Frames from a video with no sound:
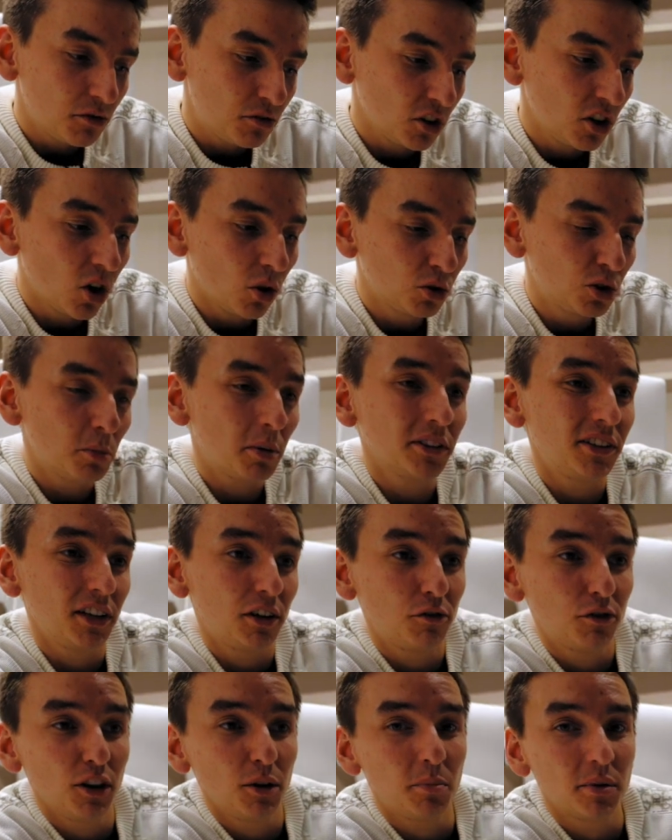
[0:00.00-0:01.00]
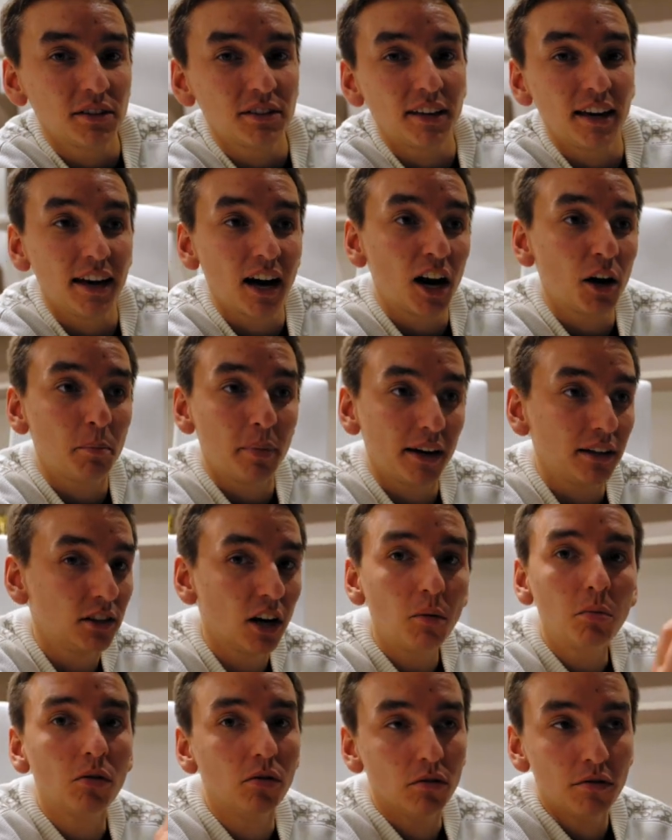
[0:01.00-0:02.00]
if you go to Patek Philippe and say I pay
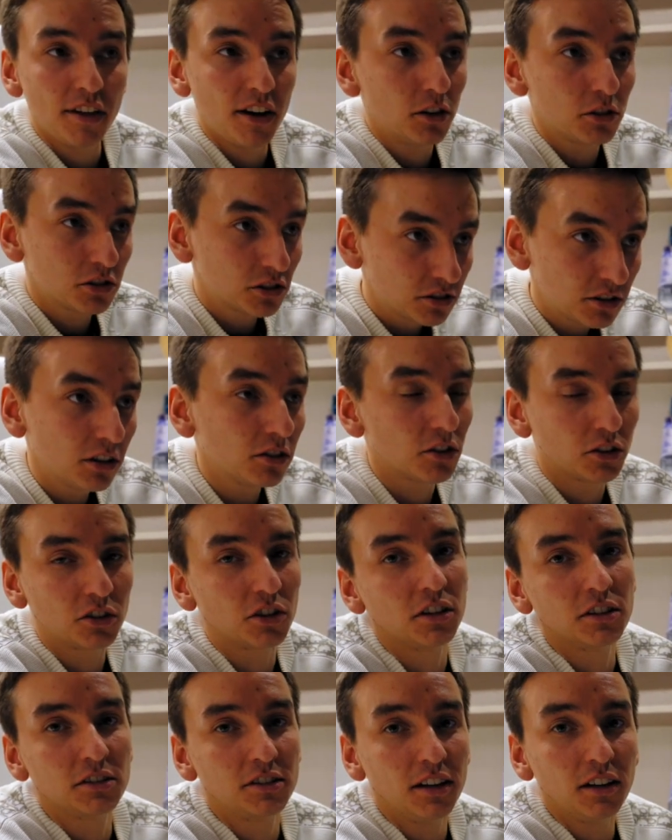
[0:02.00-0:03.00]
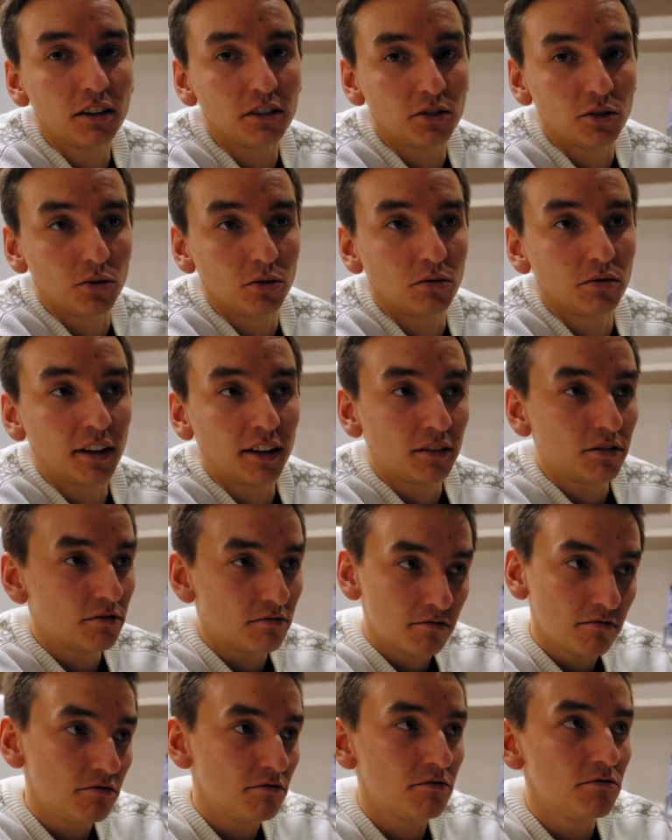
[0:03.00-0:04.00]
double, they are still not gonna sell it to yeah. you. Like,
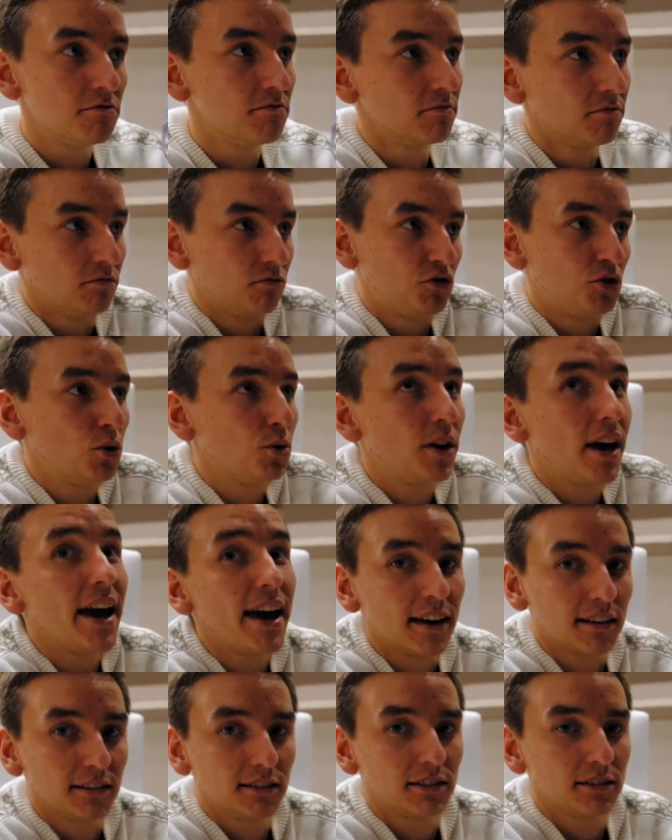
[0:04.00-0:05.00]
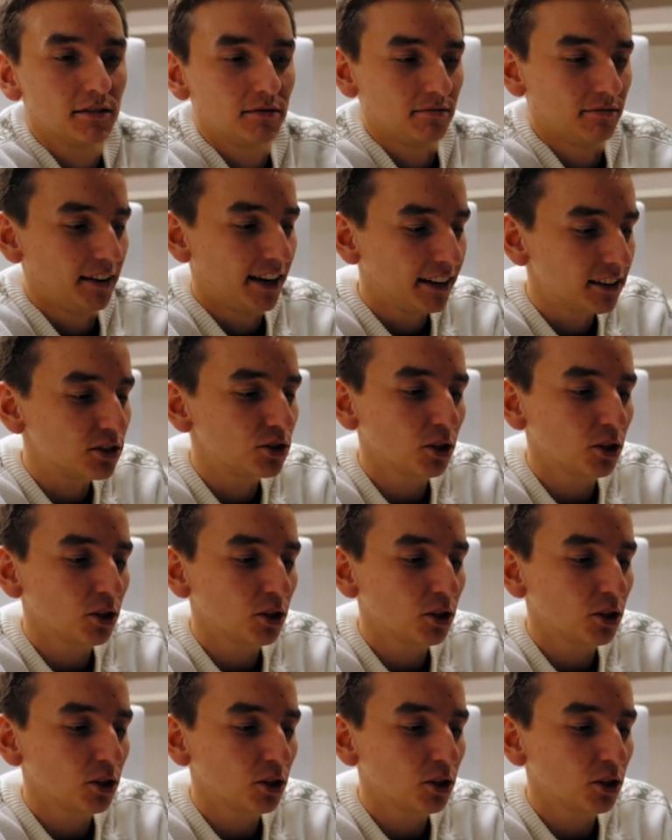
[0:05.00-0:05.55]
you can't. It's